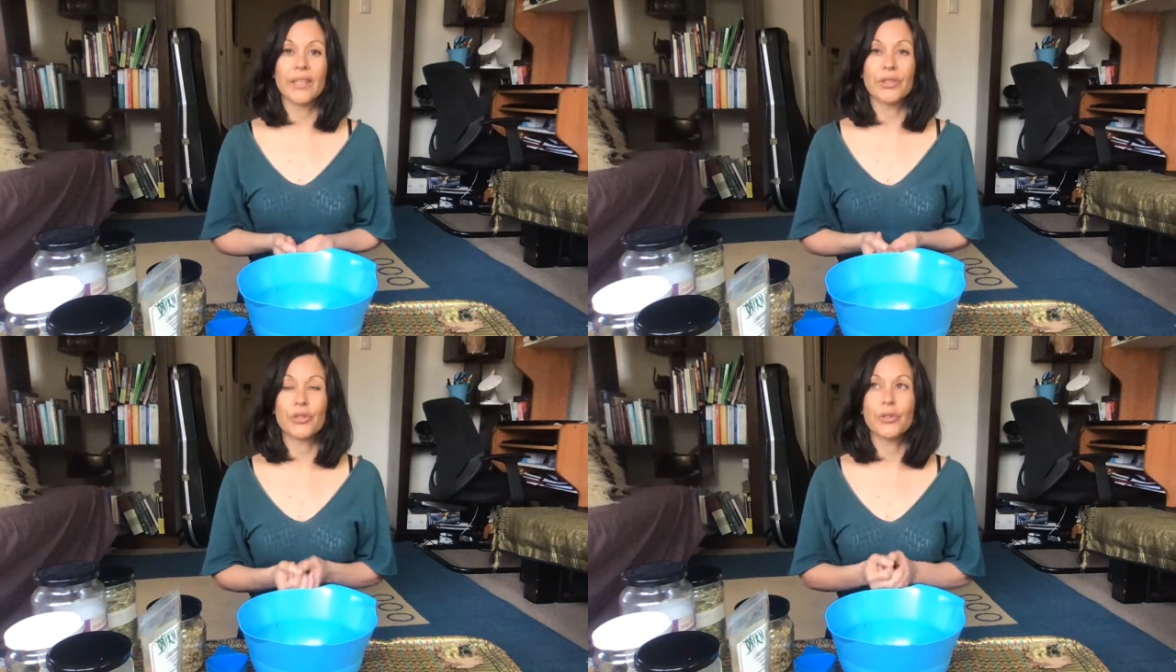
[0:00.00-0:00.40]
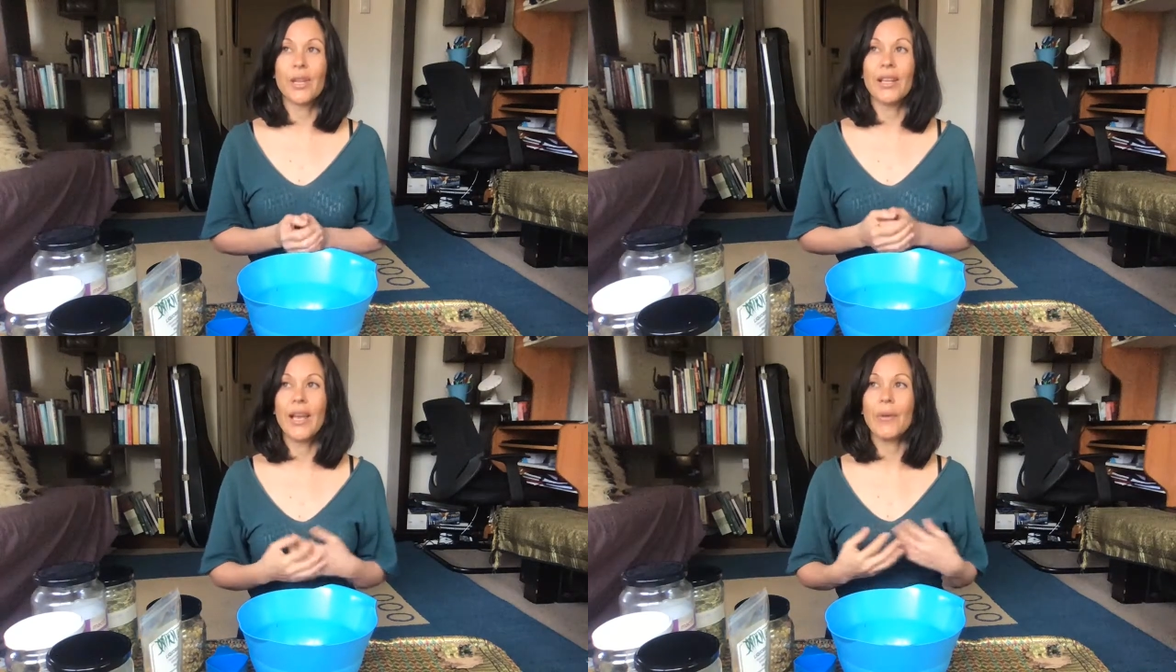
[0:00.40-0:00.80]
It should
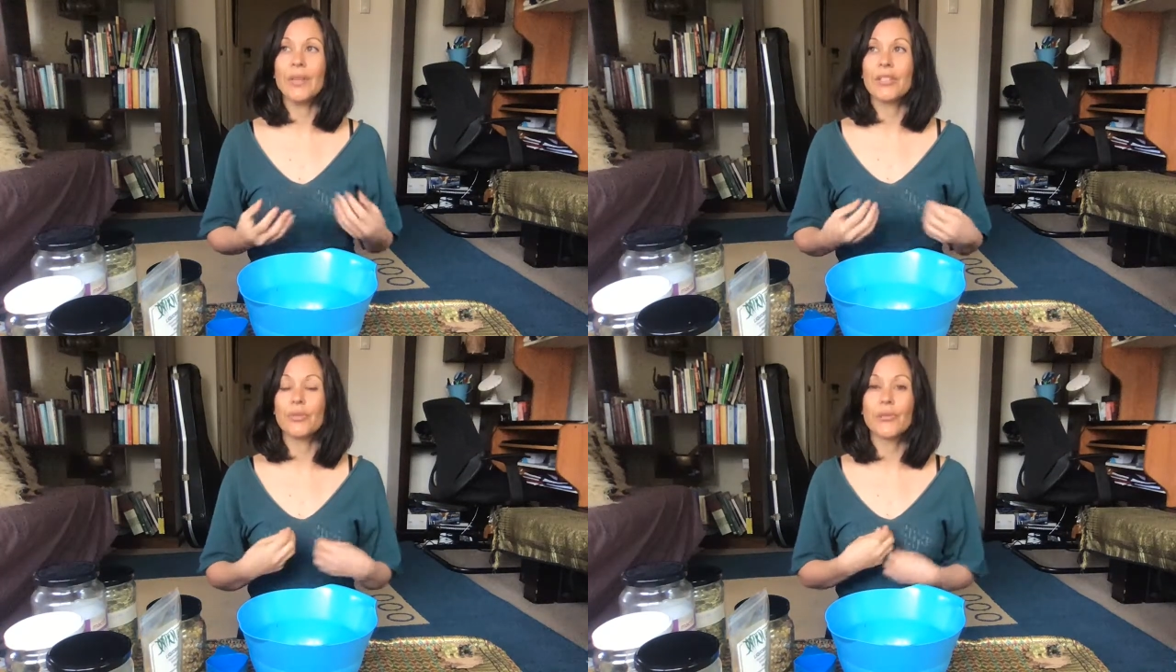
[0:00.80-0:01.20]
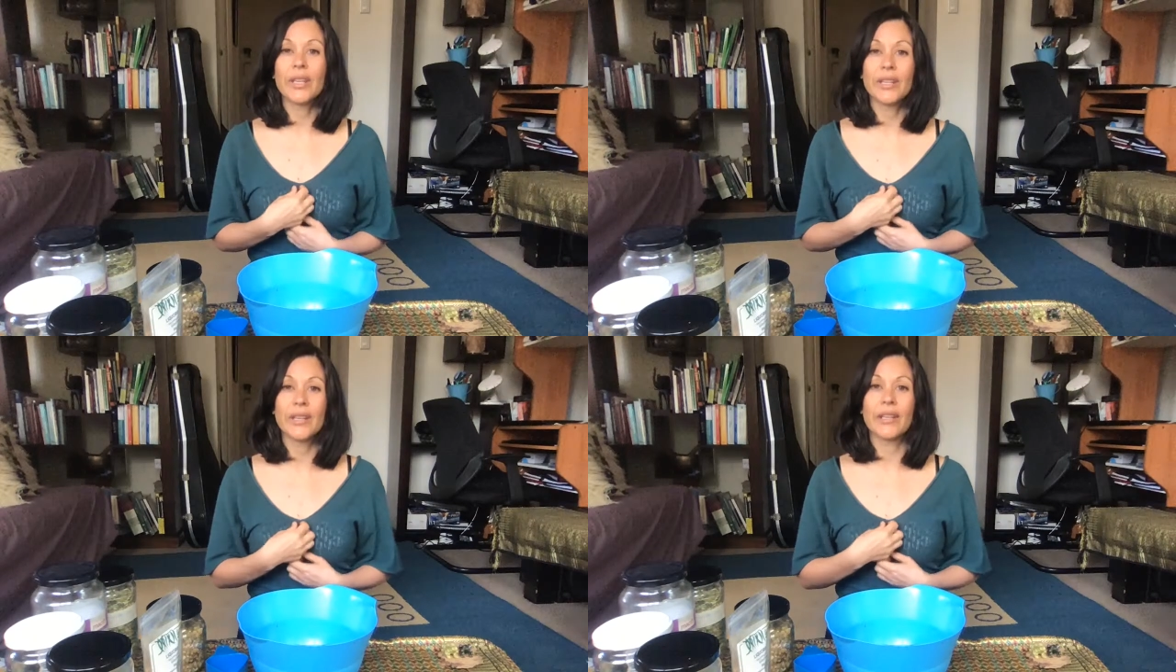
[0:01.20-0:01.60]
allow us to
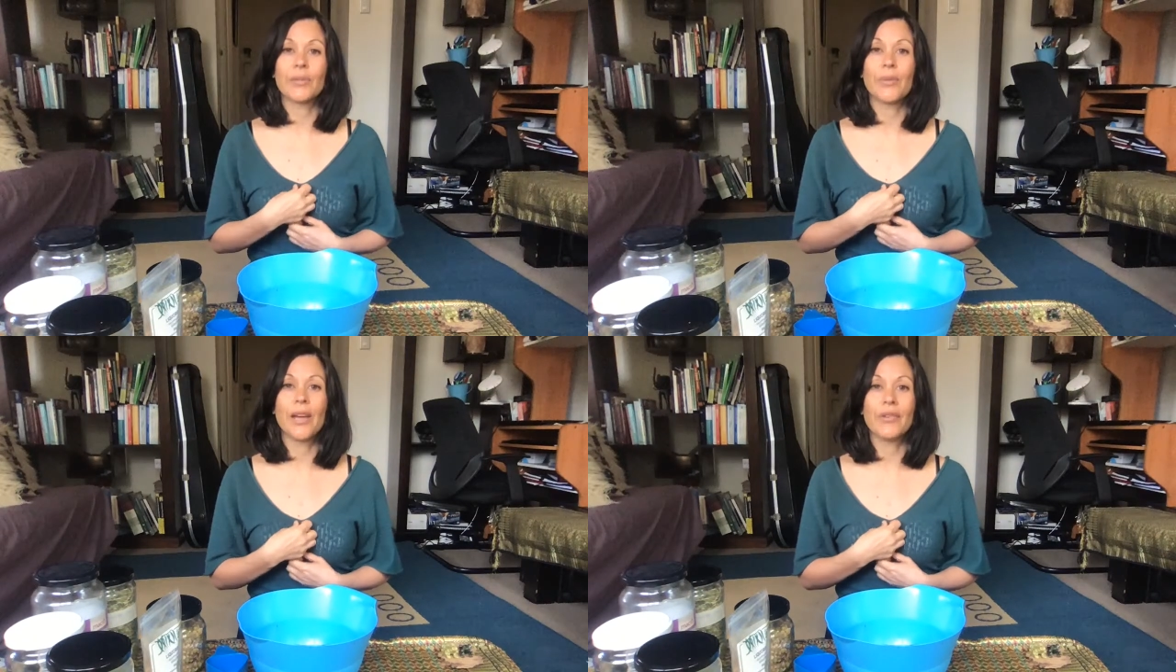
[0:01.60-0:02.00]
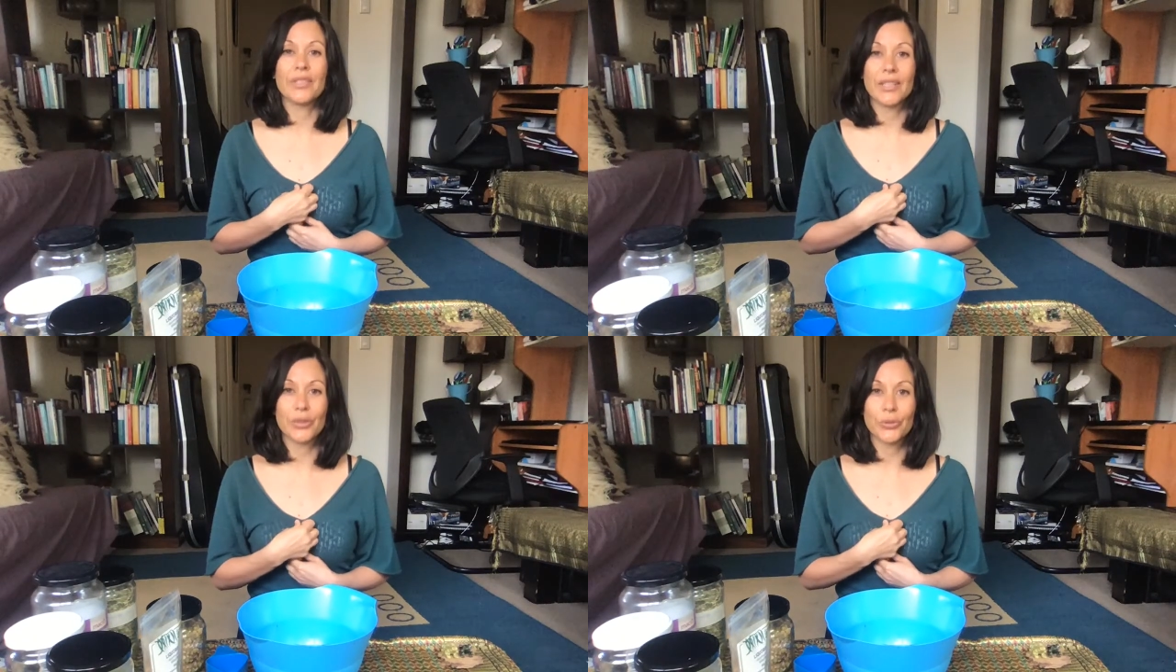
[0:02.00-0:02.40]
reconnect with our
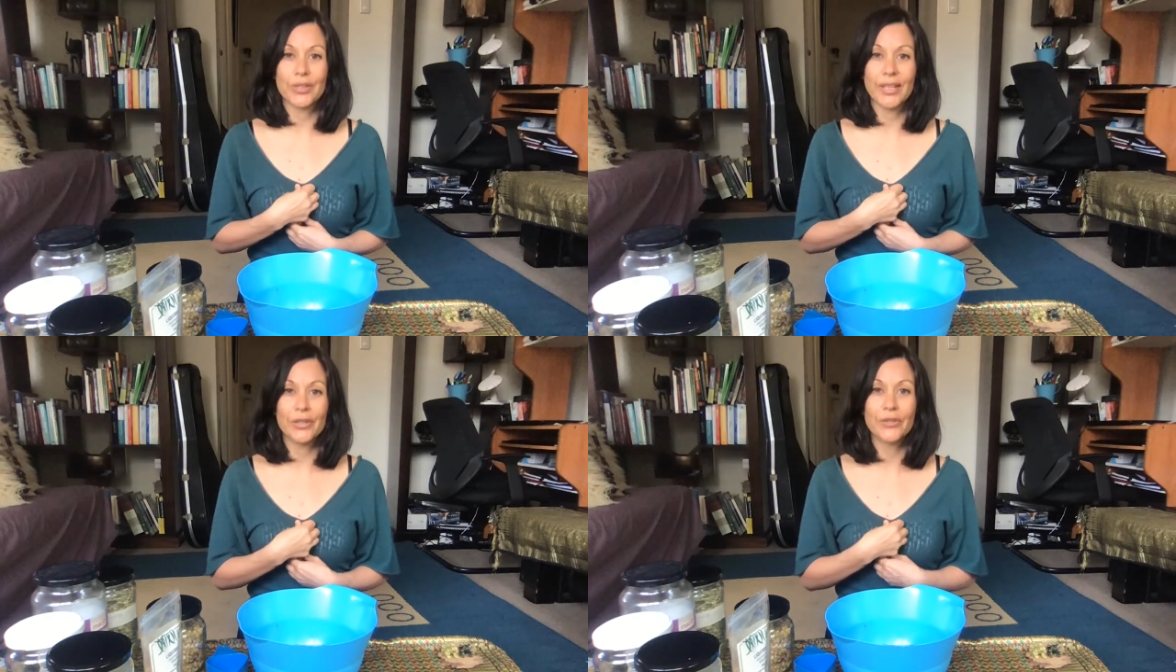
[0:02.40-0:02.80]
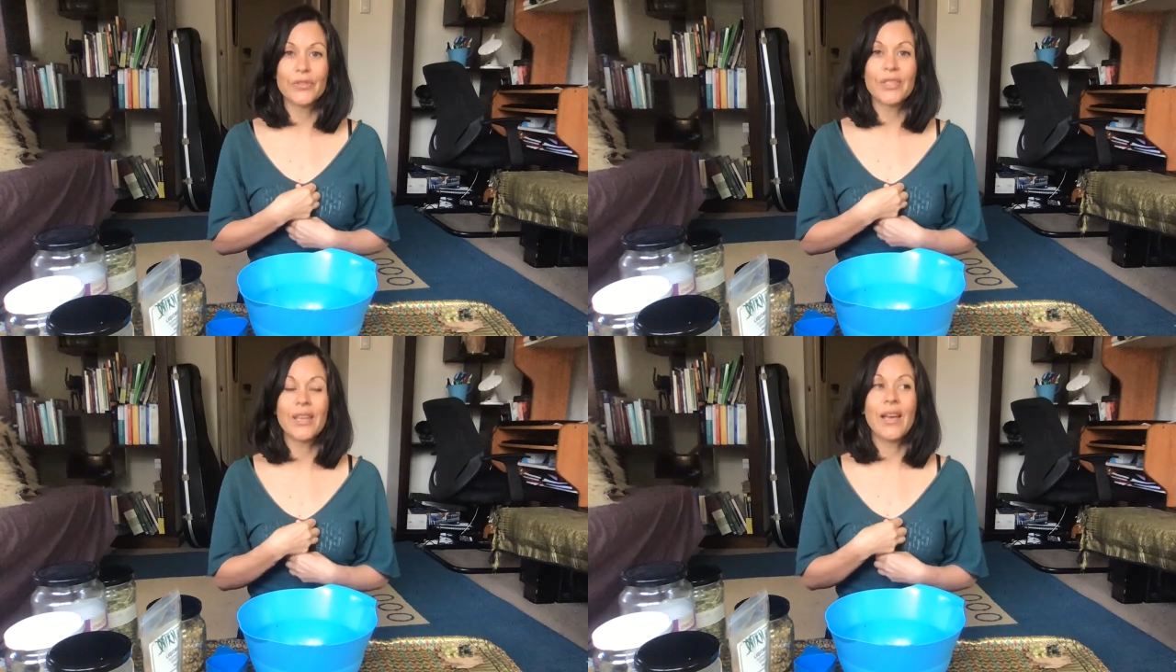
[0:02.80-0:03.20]
essential
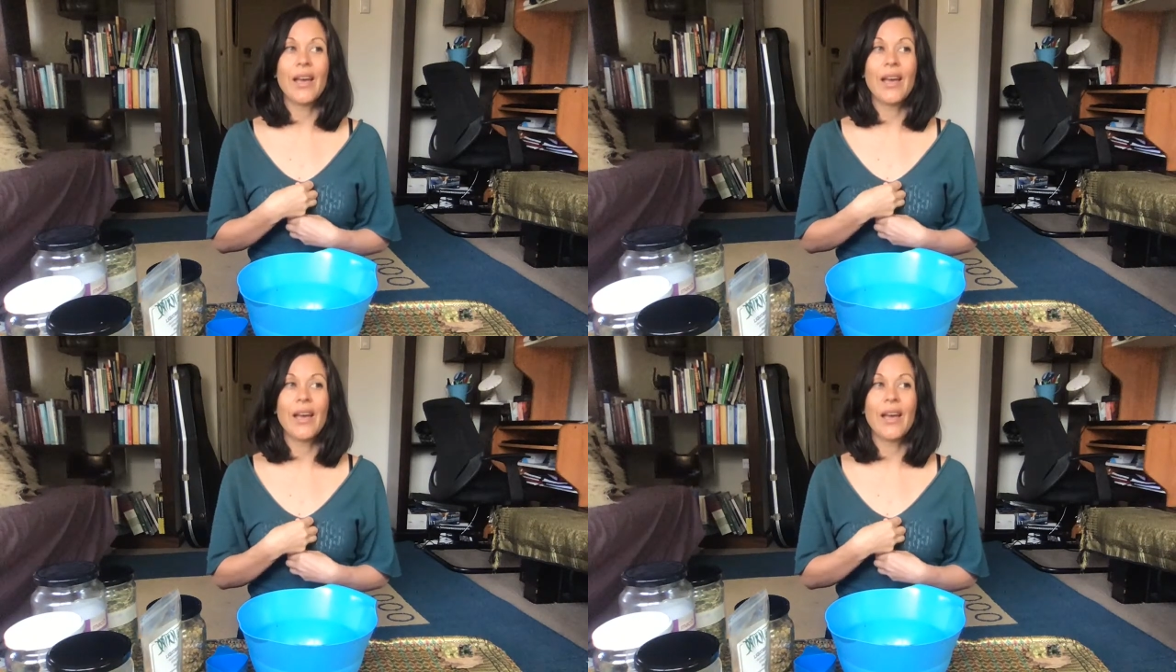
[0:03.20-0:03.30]
selves